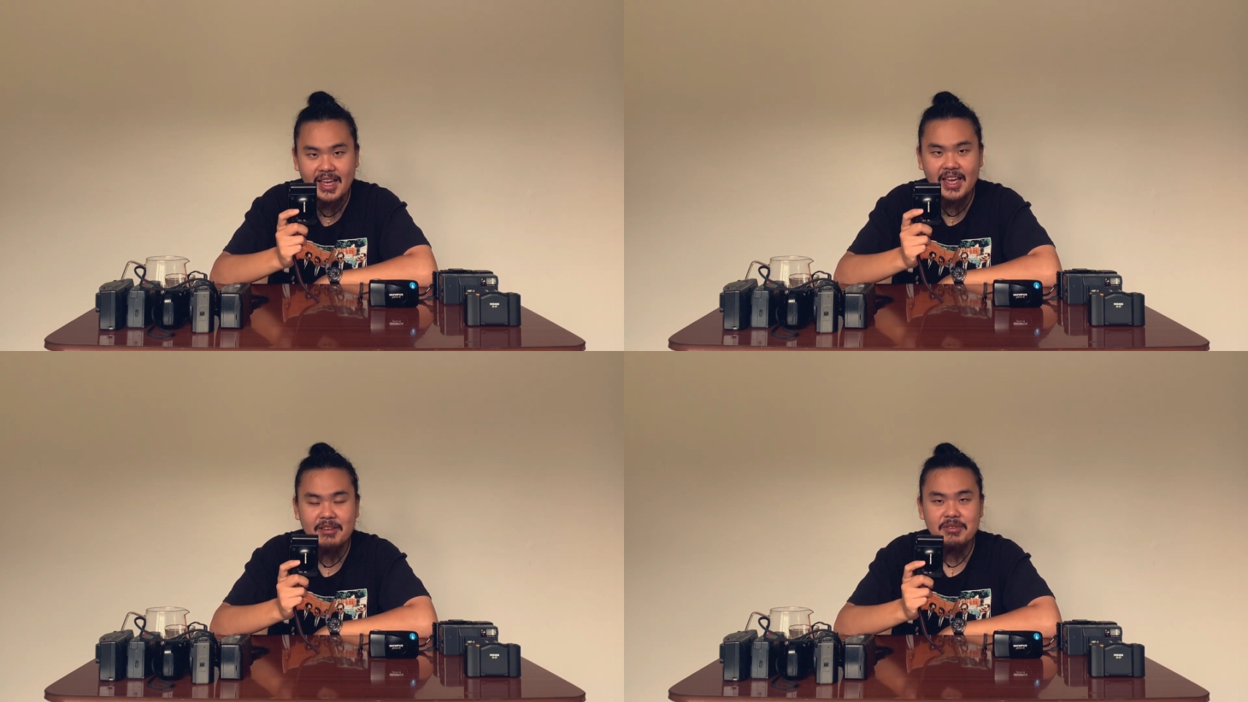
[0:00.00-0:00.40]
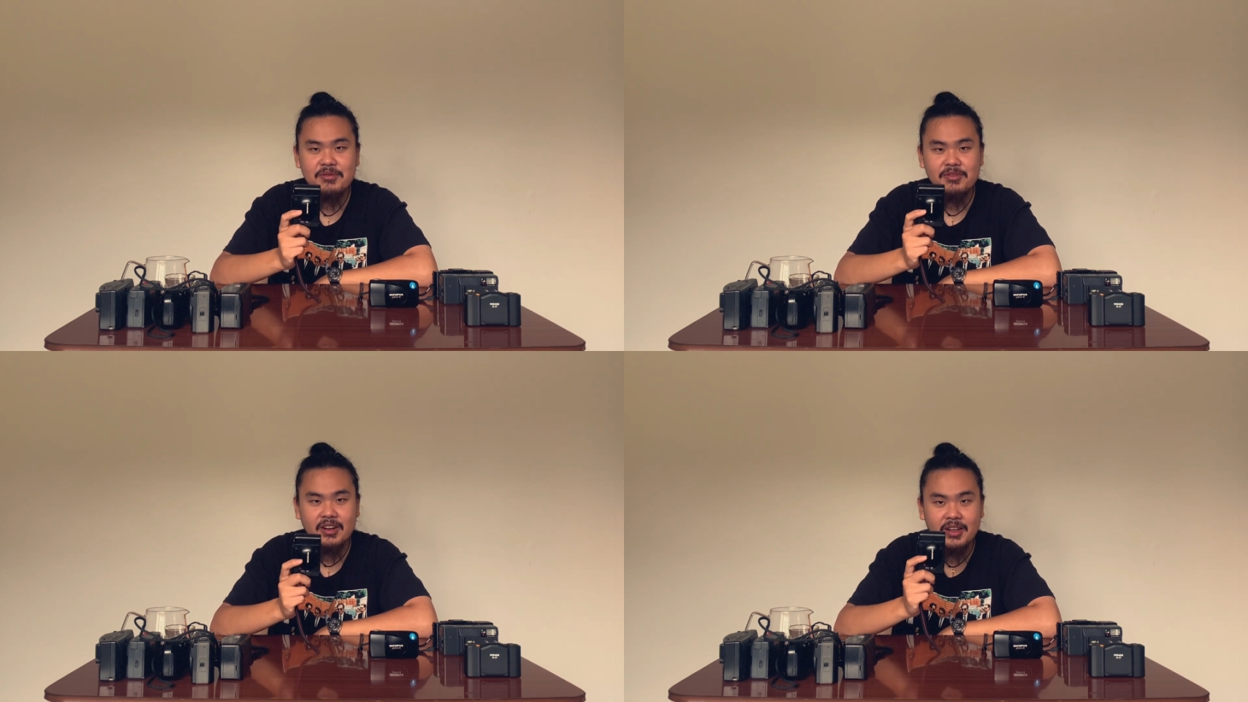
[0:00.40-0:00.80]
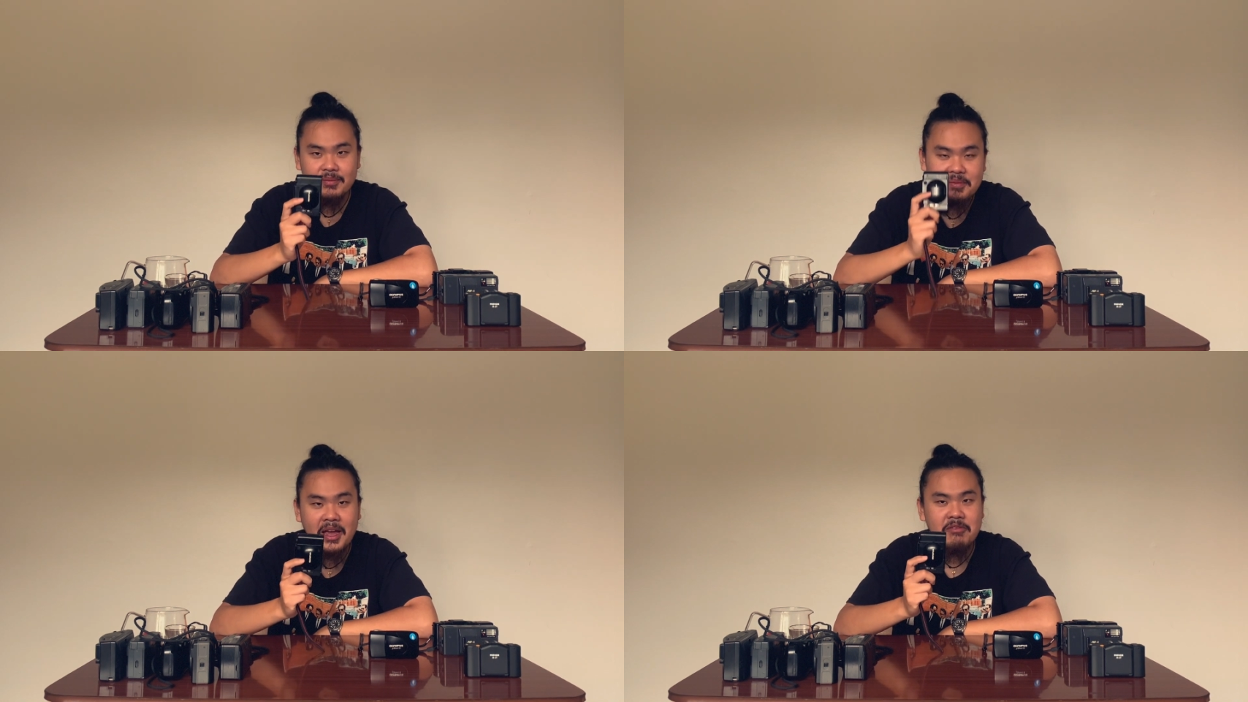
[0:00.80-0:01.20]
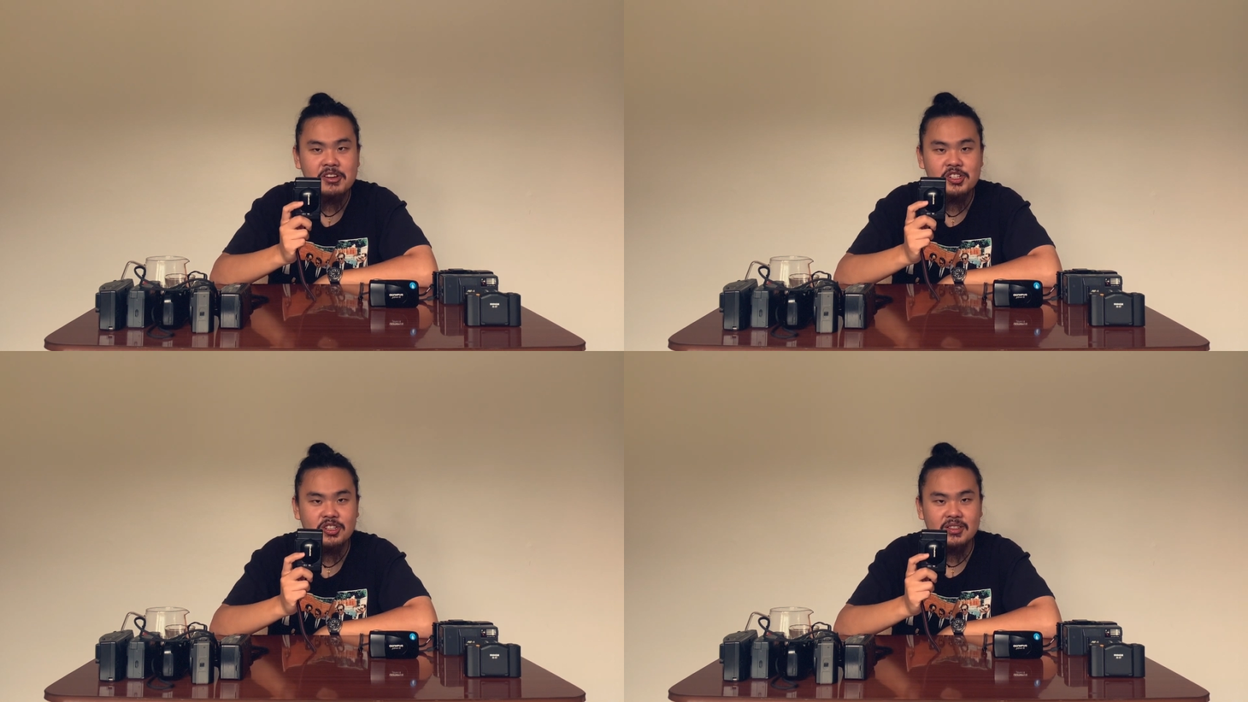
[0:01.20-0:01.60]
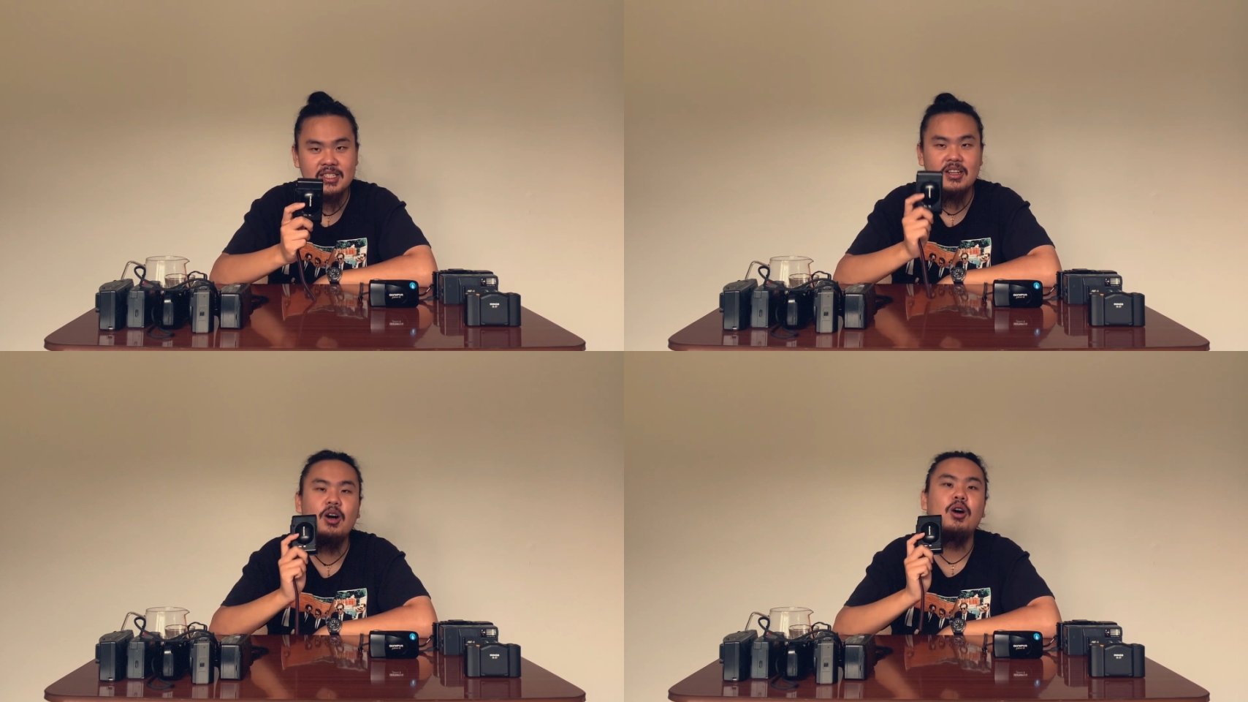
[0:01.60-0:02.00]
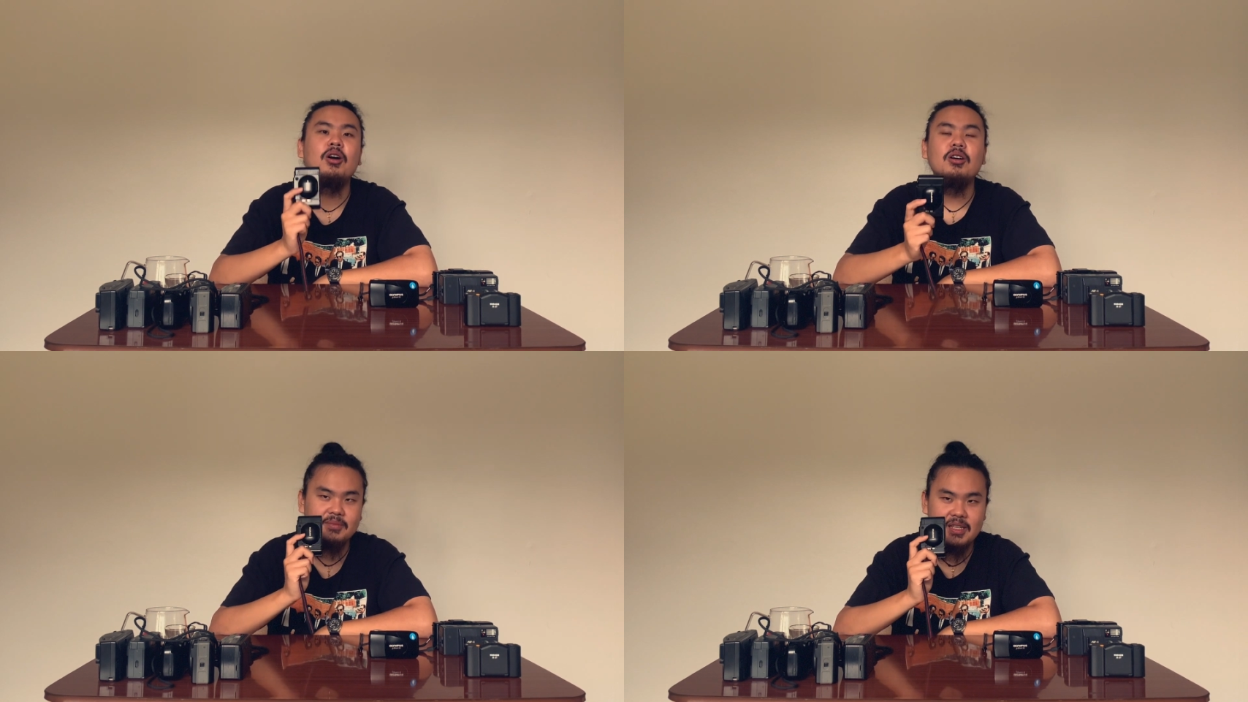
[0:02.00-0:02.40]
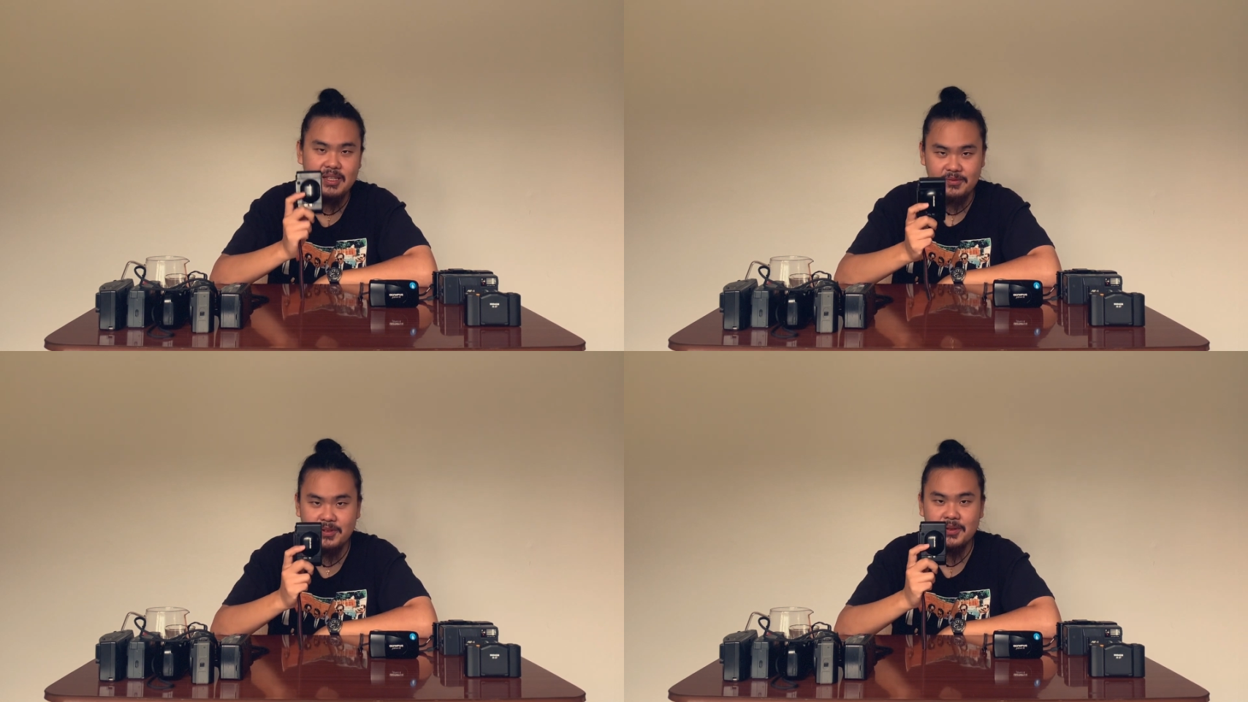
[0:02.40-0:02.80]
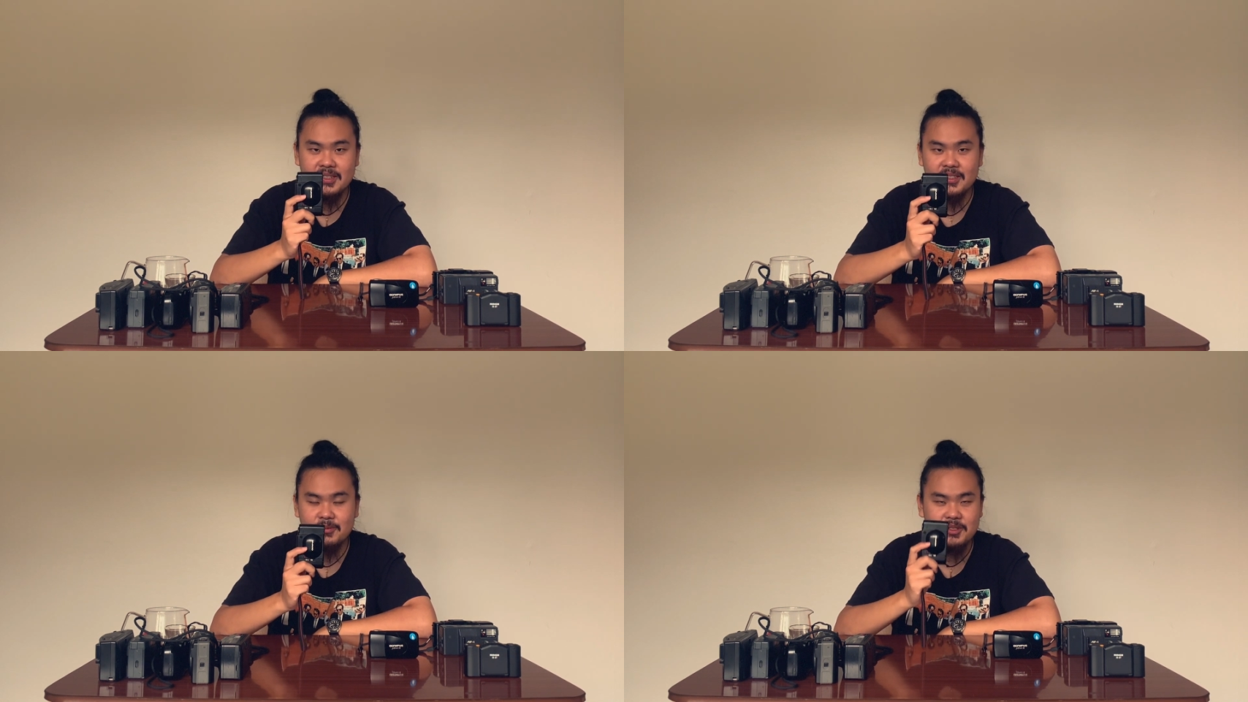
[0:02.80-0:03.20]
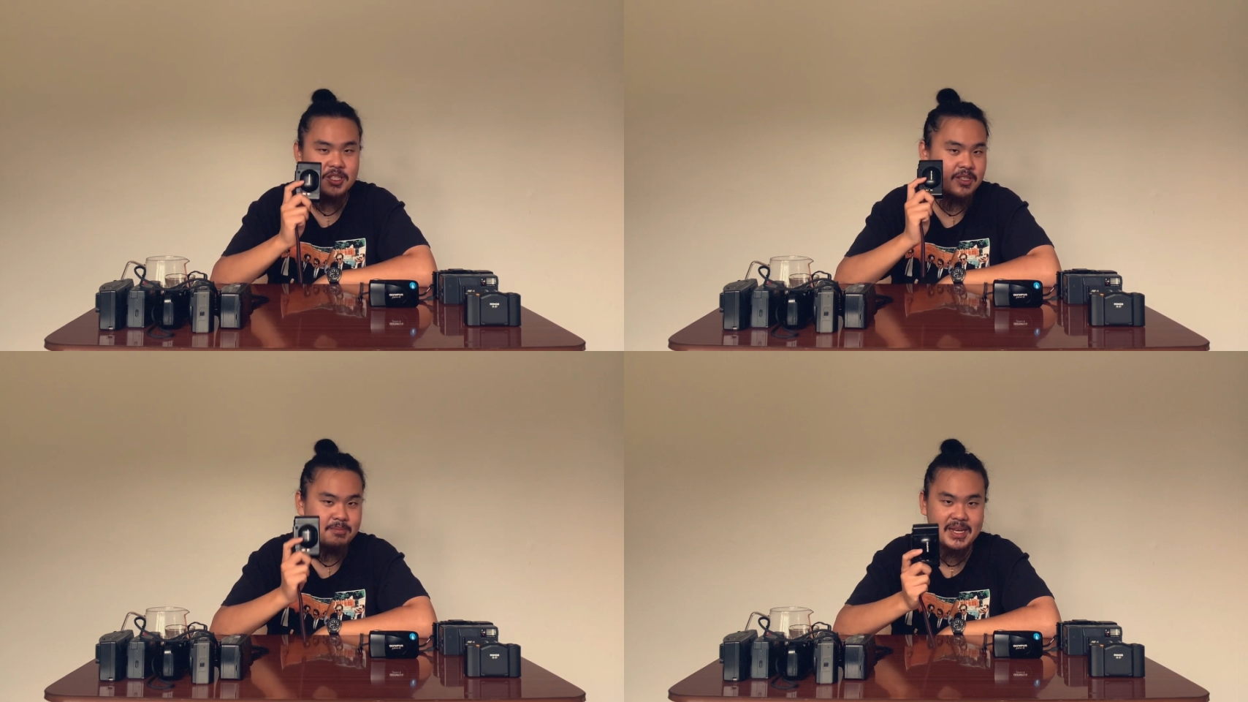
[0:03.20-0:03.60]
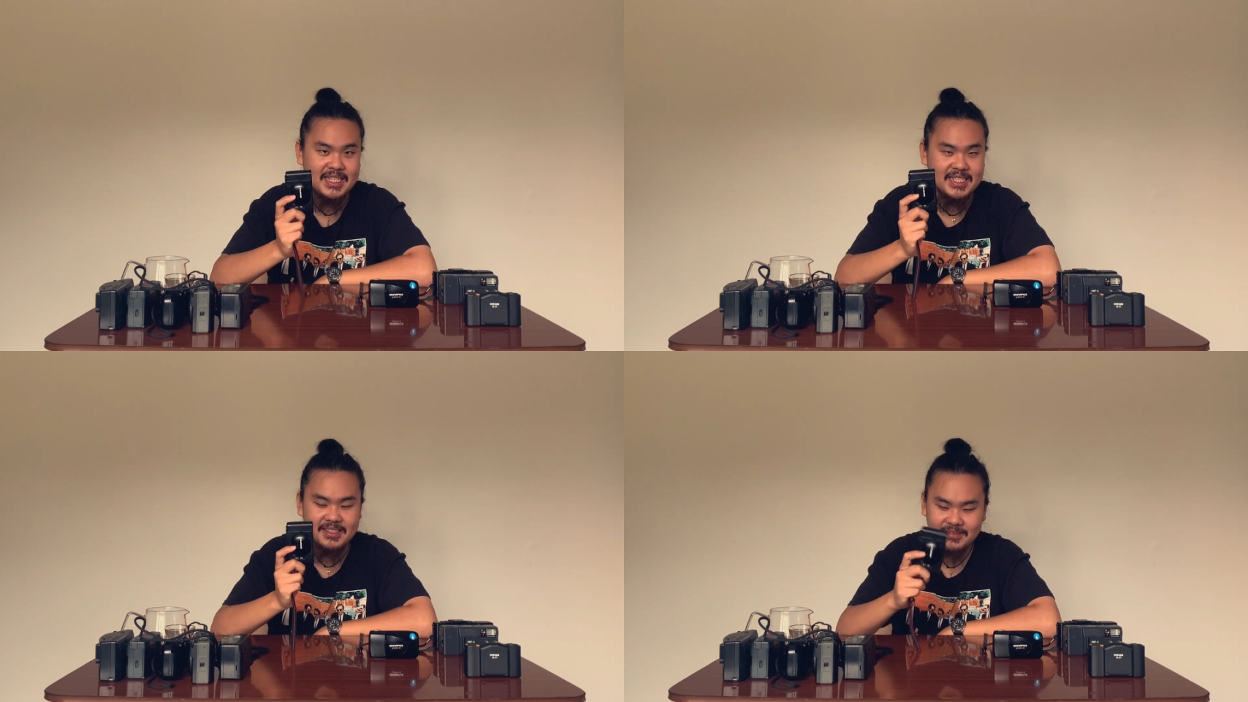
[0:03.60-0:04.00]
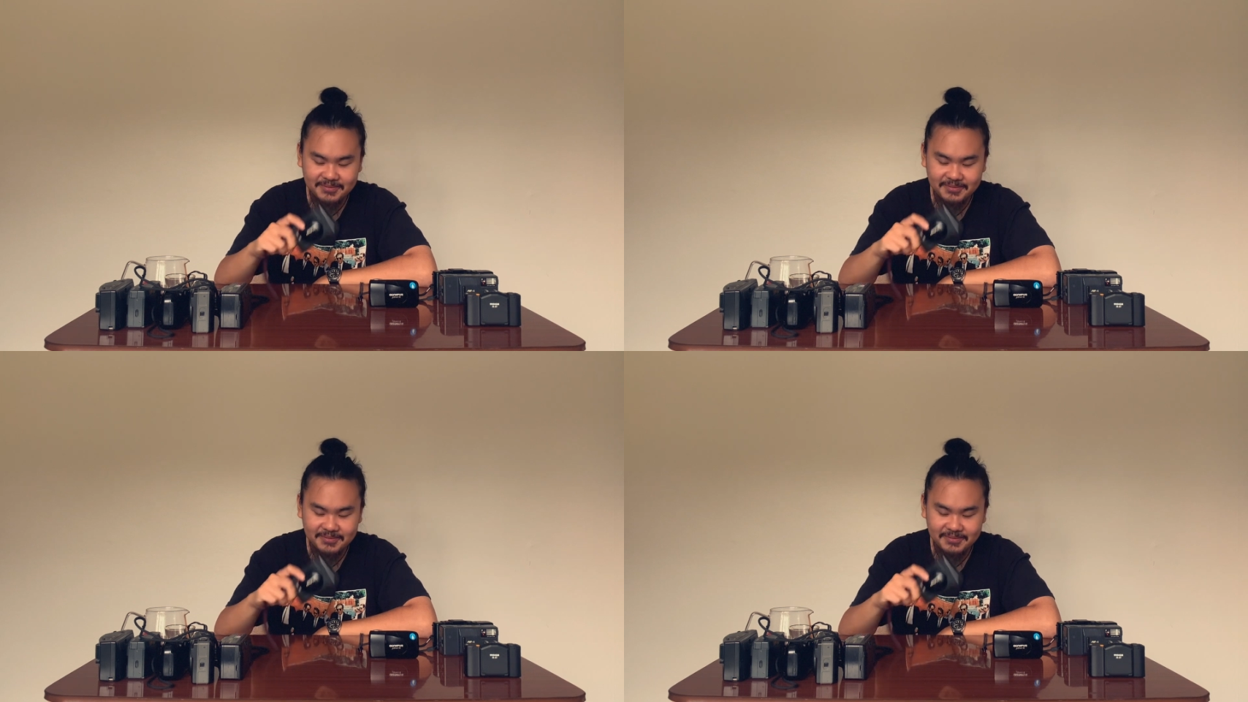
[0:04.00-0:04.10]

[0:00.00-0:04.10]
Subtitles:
Every frame, every shot, they're all in focus, which is amazing.